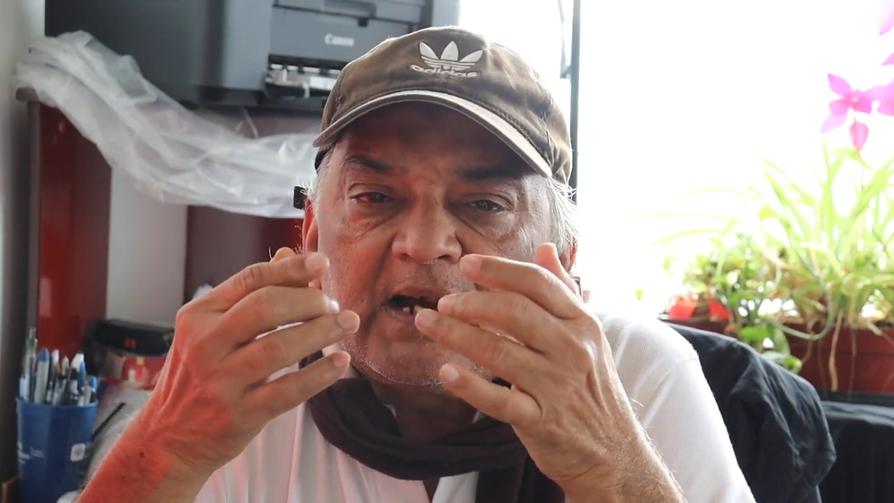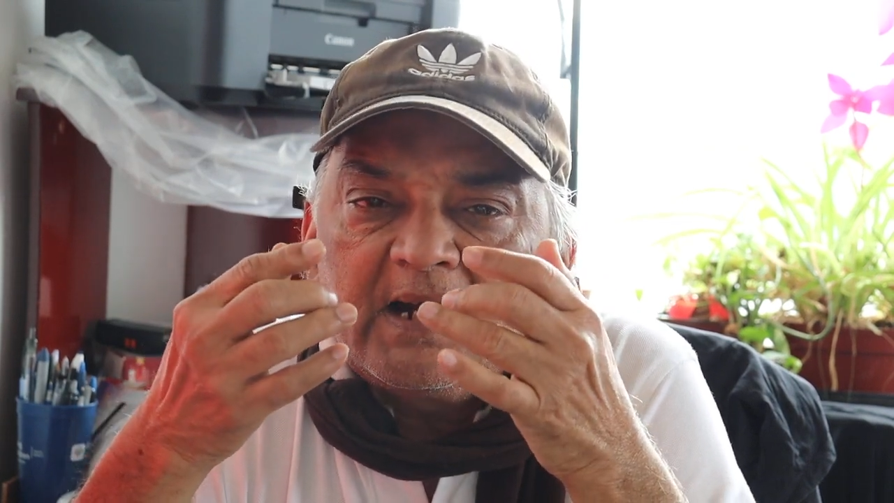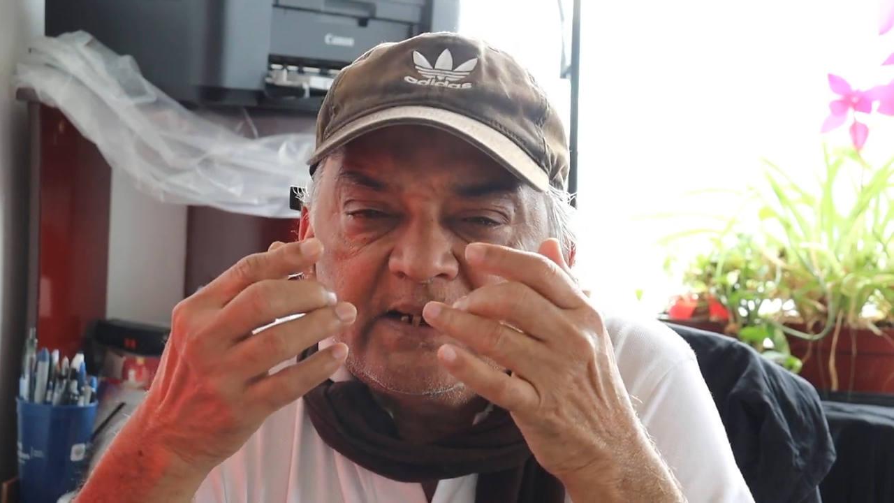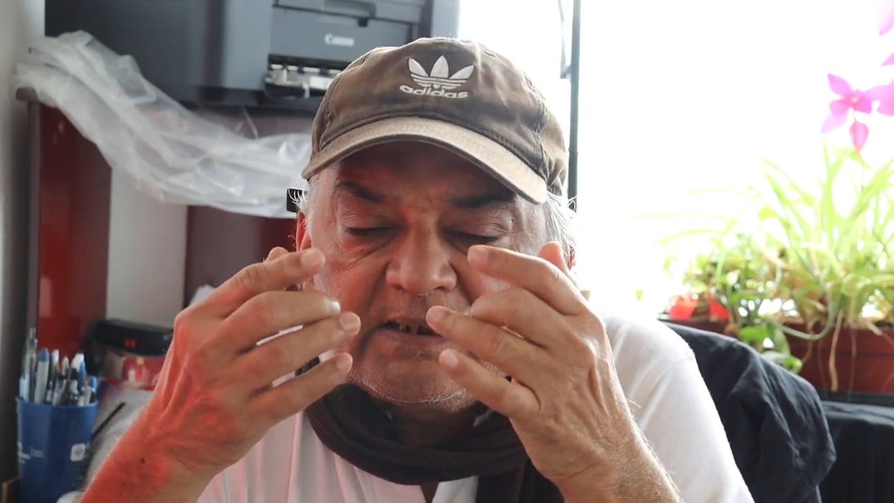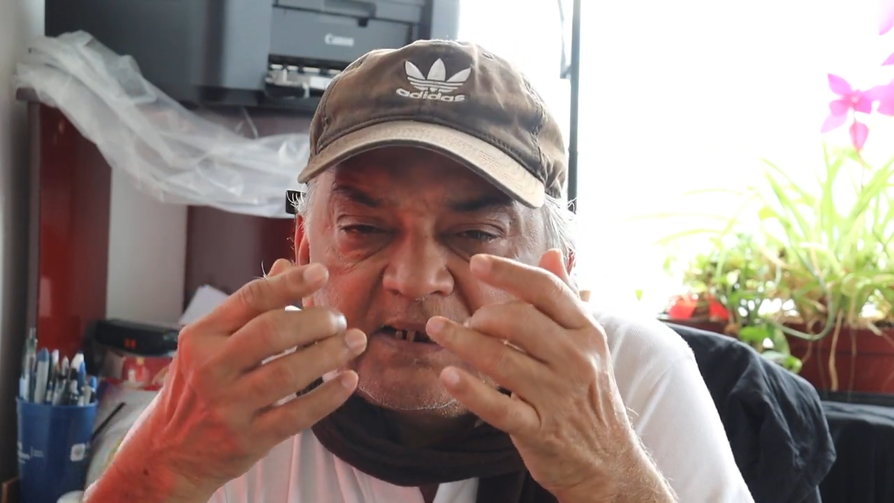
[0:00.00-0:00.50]

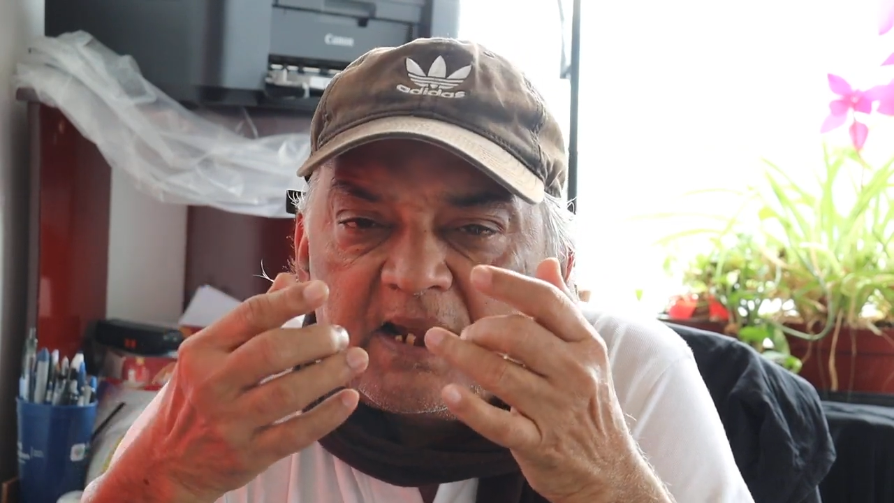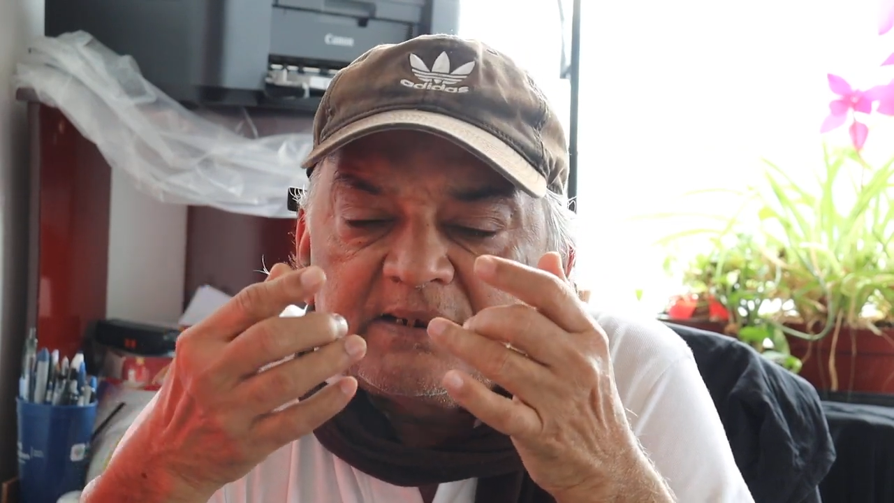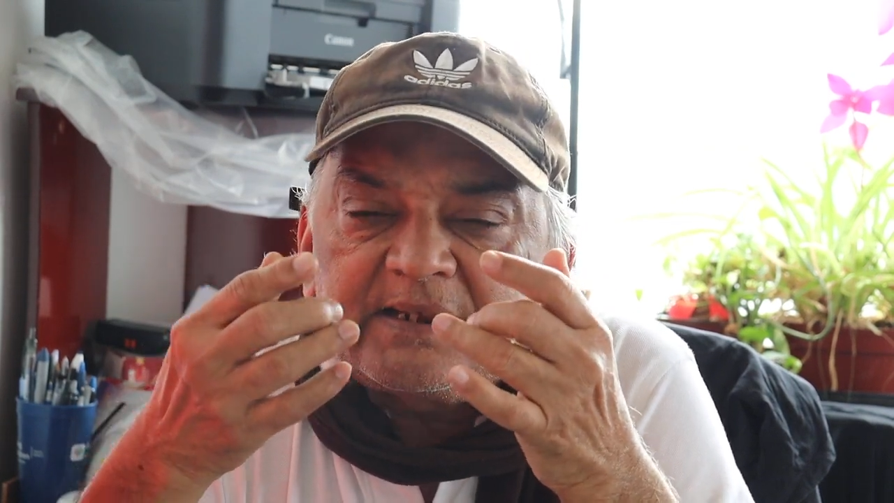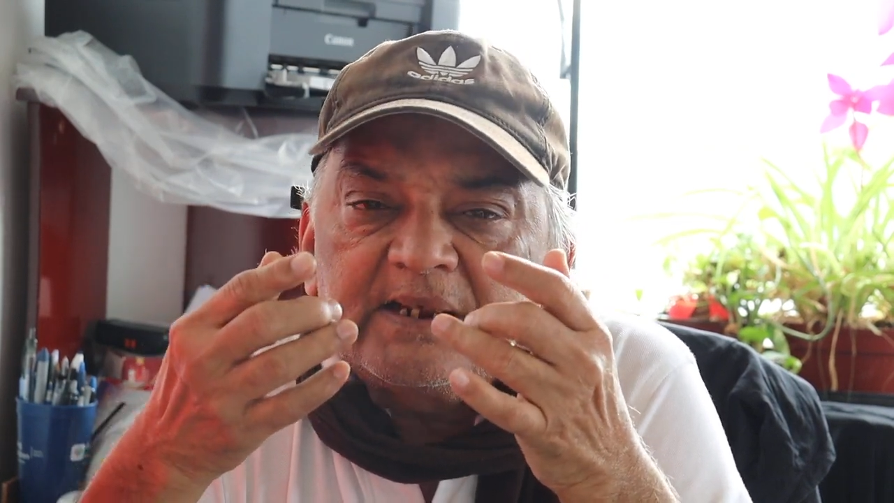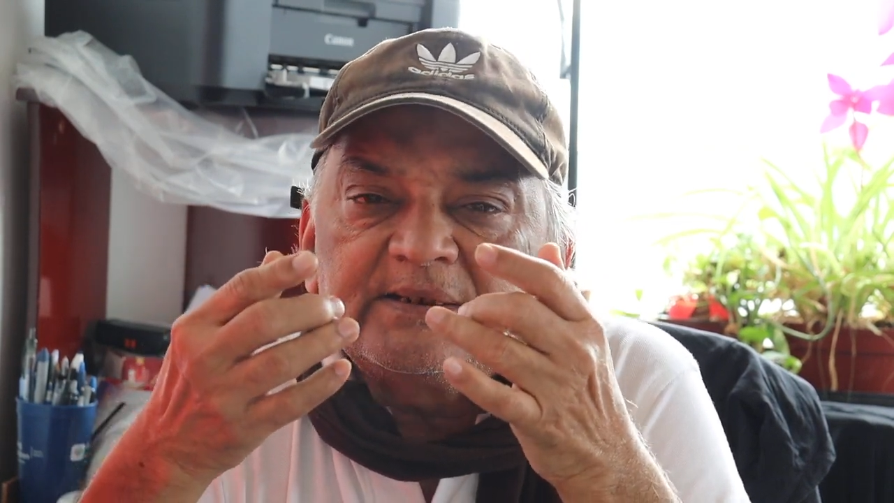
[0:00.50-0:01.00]
got it
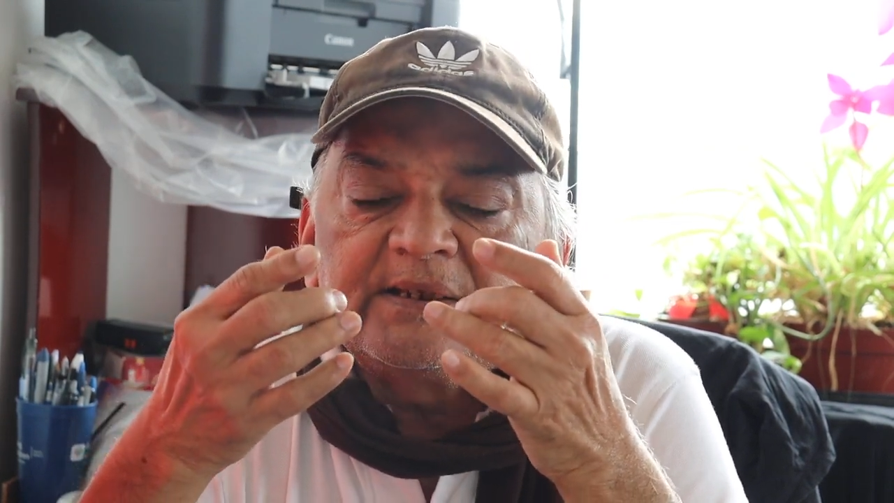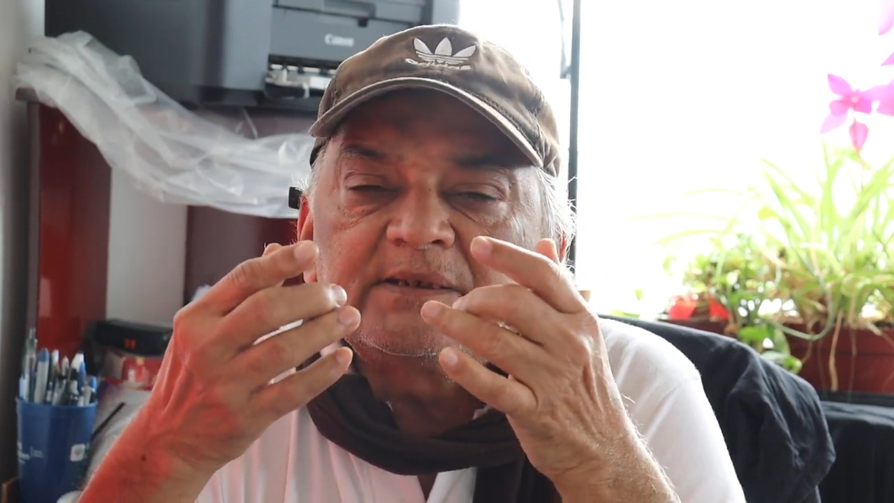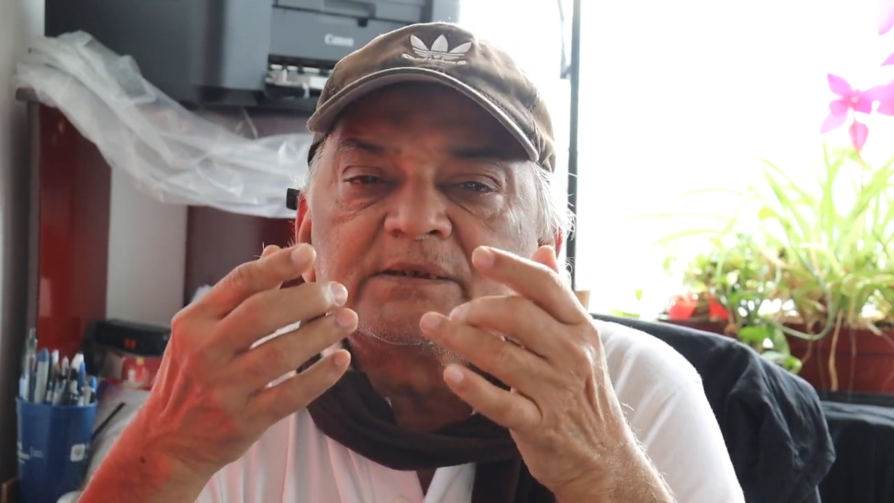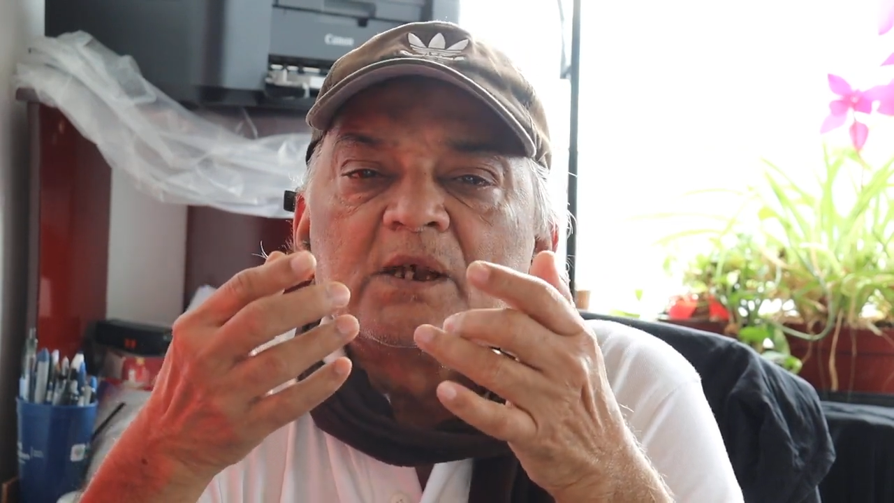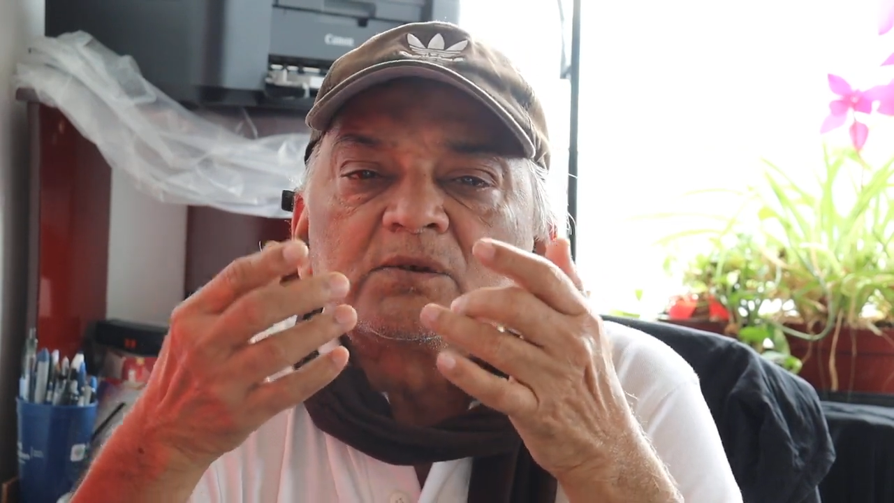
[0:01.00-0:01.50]
glad tidings,